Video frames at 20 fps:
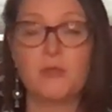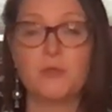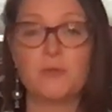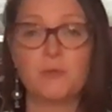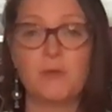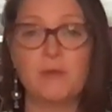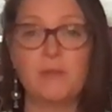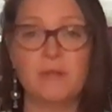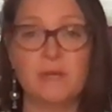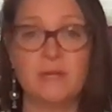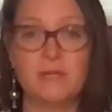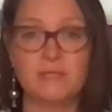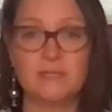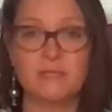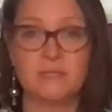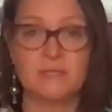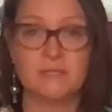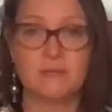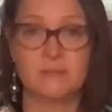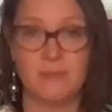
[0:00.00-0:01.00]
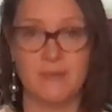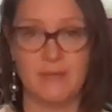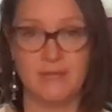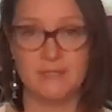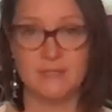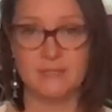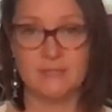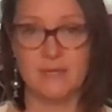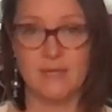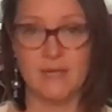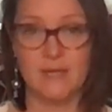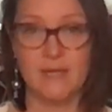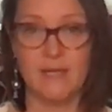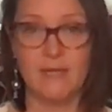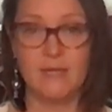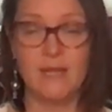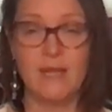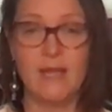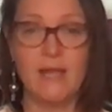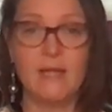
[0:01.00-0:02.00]
3 minutes is the
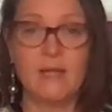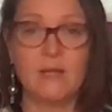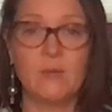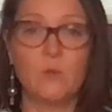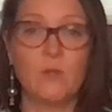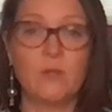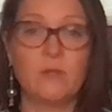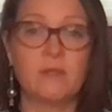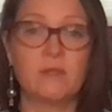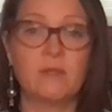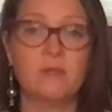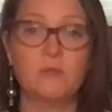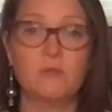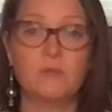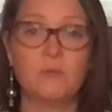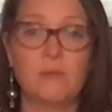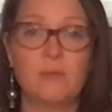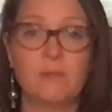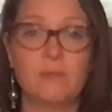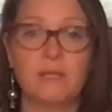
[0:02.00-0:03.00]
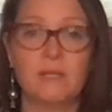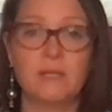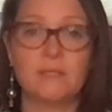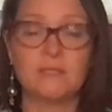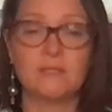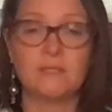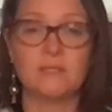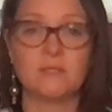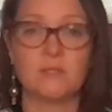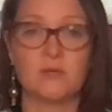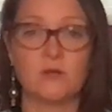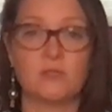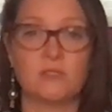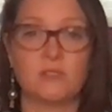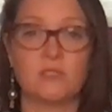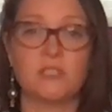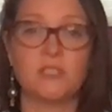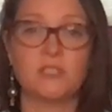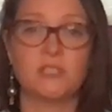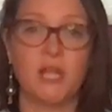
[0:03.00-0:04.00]
baseline, and within 3 minutes, it
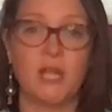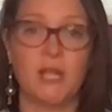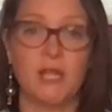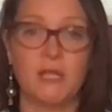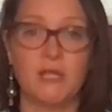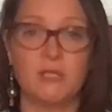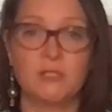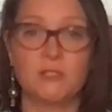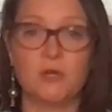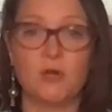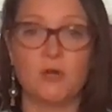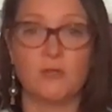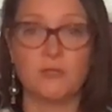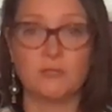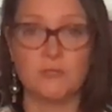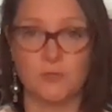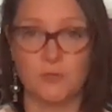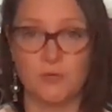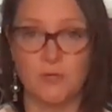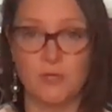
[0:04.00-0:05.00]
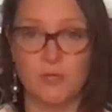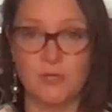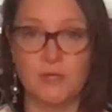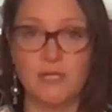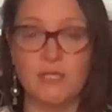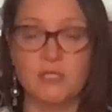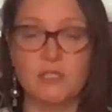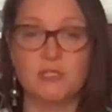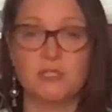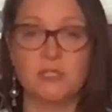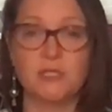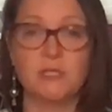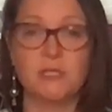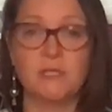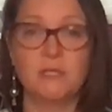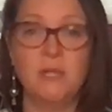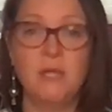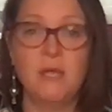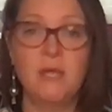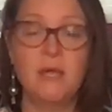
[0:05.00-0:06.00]
starts to change our
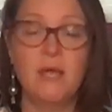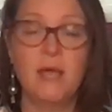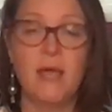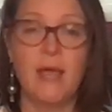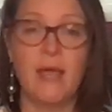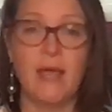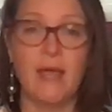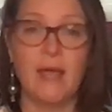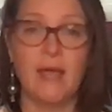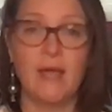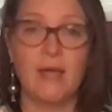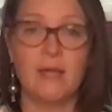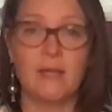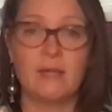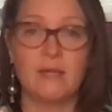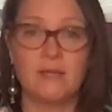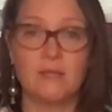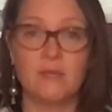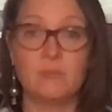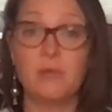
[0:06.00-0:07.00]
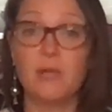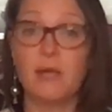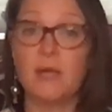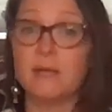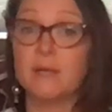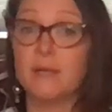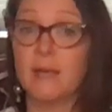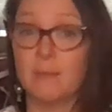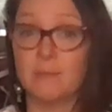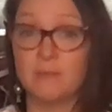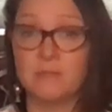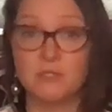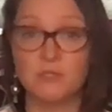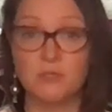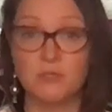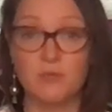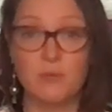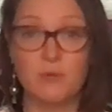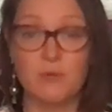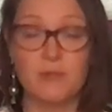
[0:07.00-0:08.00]
circulation and the blood
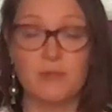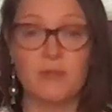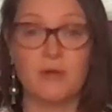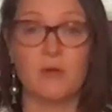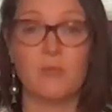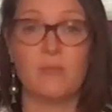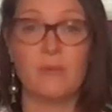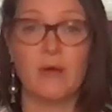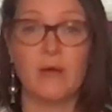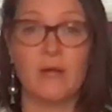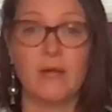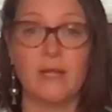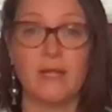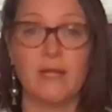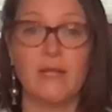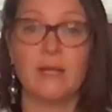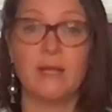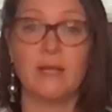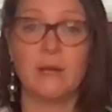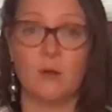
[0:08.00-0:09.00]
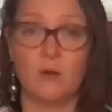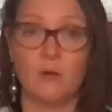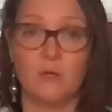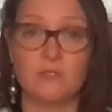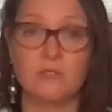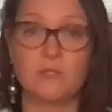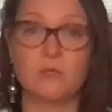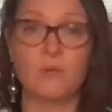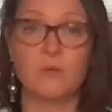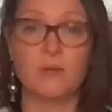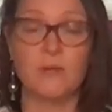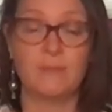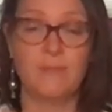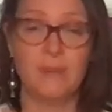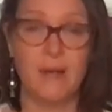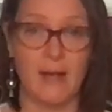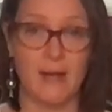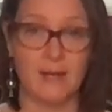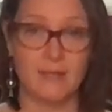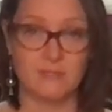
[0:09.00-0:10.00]
chemistry within our body, and also
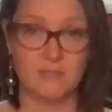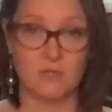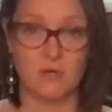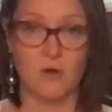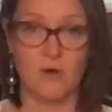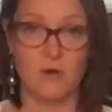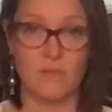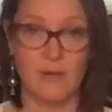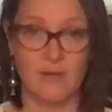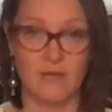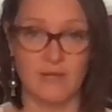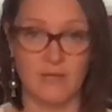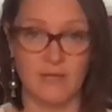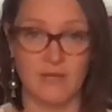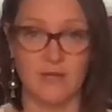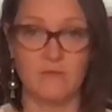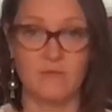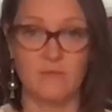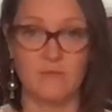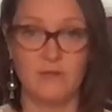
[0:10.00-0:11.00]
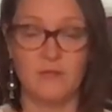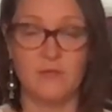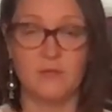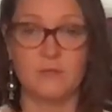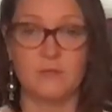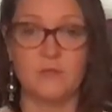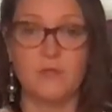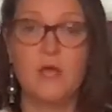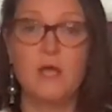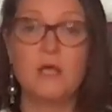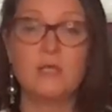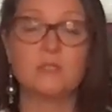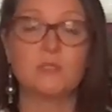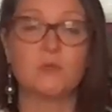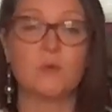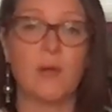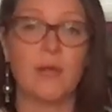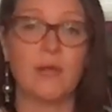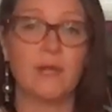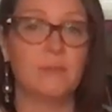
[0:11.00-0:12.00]
impacts our magnetic field.
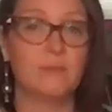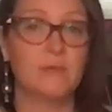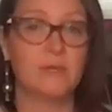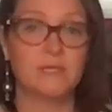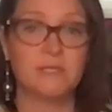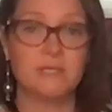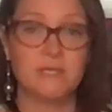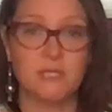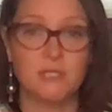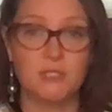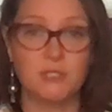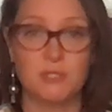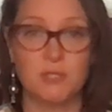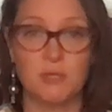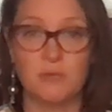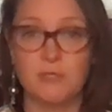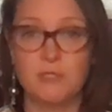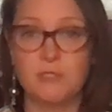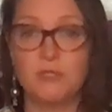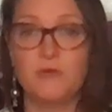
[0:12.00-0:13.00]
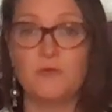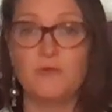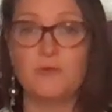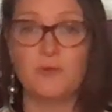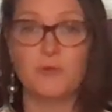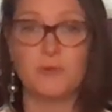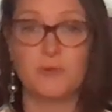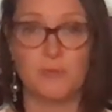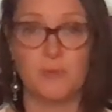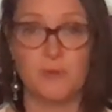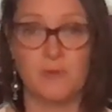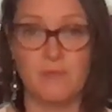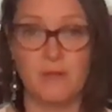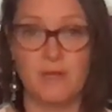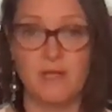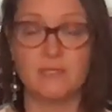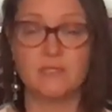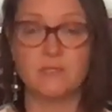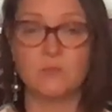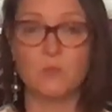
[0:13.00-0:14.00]
So any meditation that we do for 3
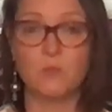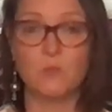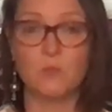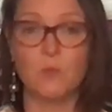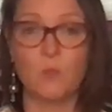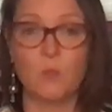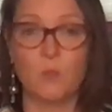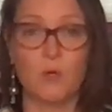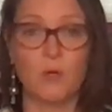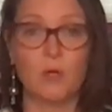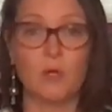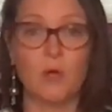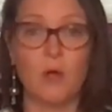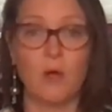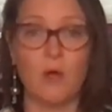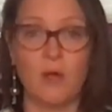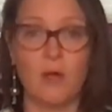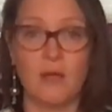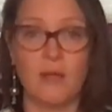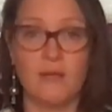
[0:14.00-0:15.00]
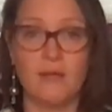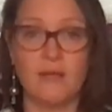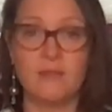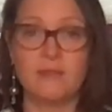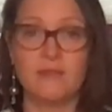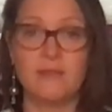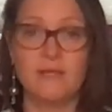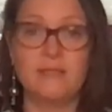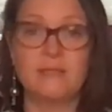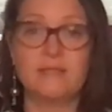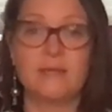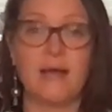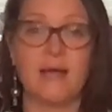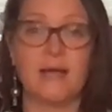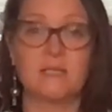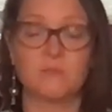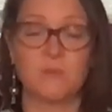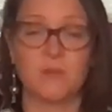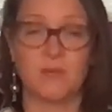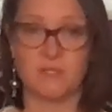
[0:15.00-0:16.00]
minutes will work on these
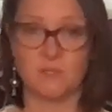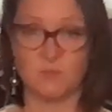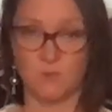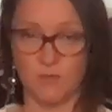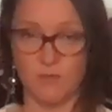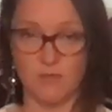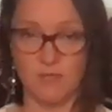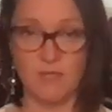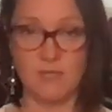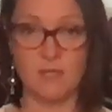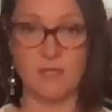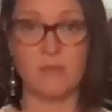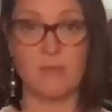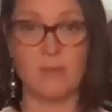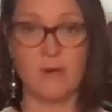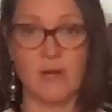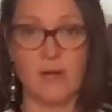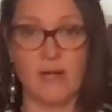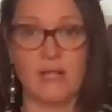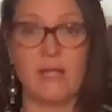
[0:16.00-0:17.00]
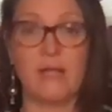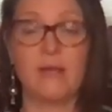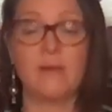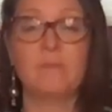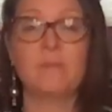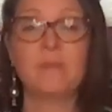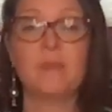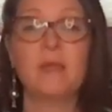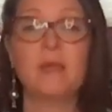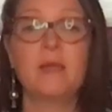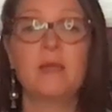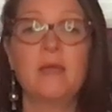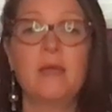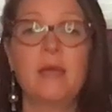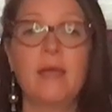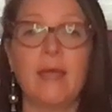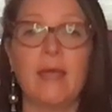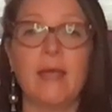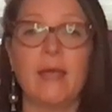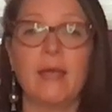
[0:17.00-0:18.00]
aspects within the body.
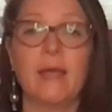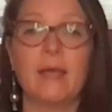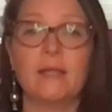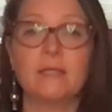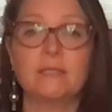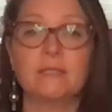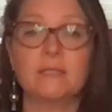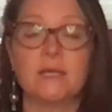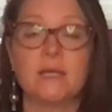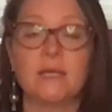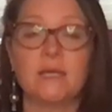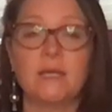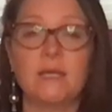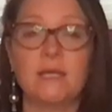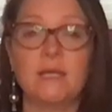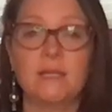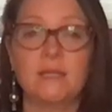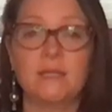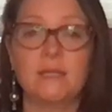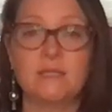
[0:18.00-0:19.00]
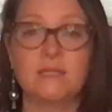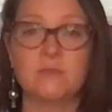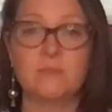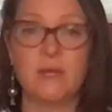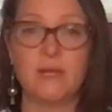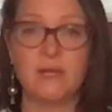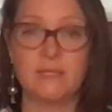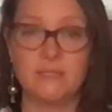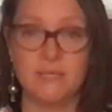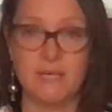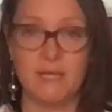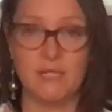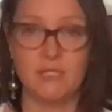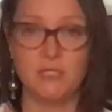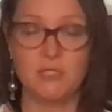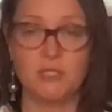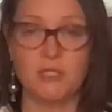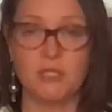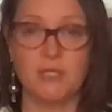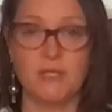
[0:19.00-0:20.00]
And in this
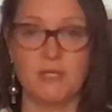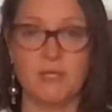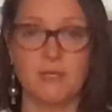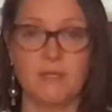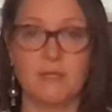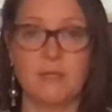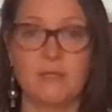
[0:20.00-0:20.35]
meditation,